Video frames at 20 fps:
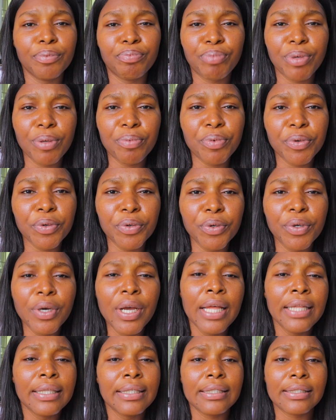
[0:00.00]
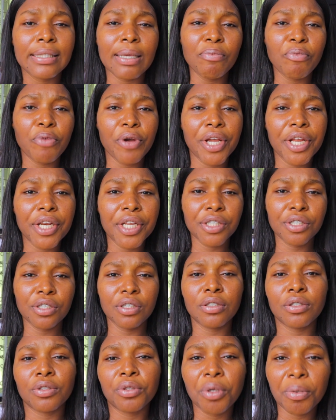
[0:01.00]
people the same way. They
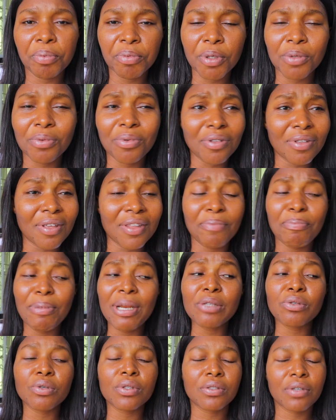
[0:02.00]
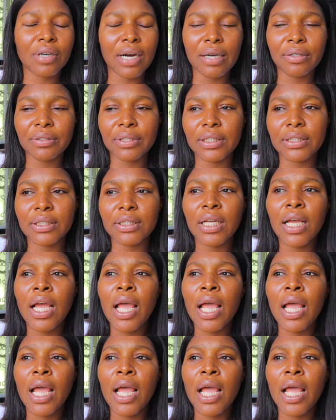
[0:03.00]
just stopped us because the place was crowded.